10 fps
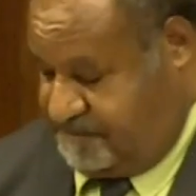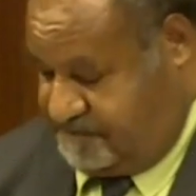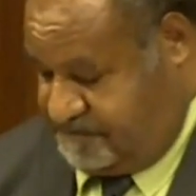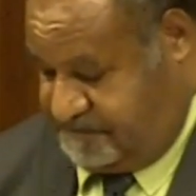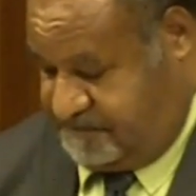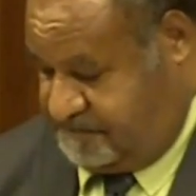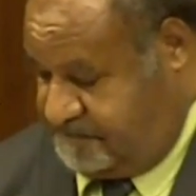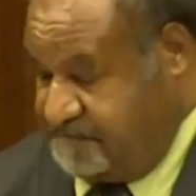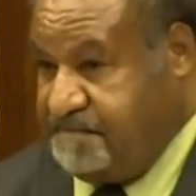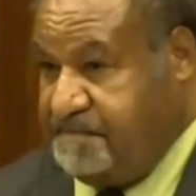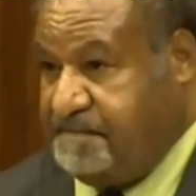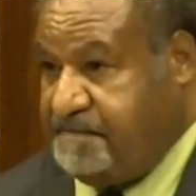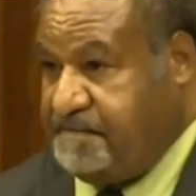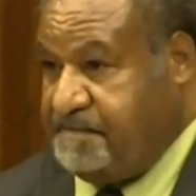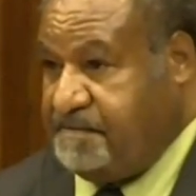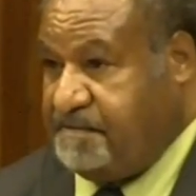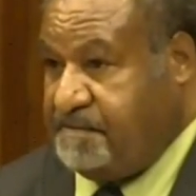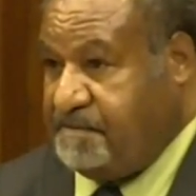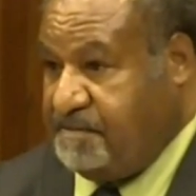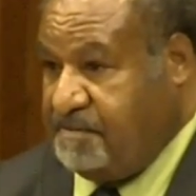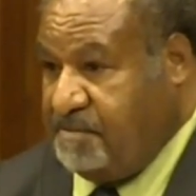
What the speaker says: Nobody speaks.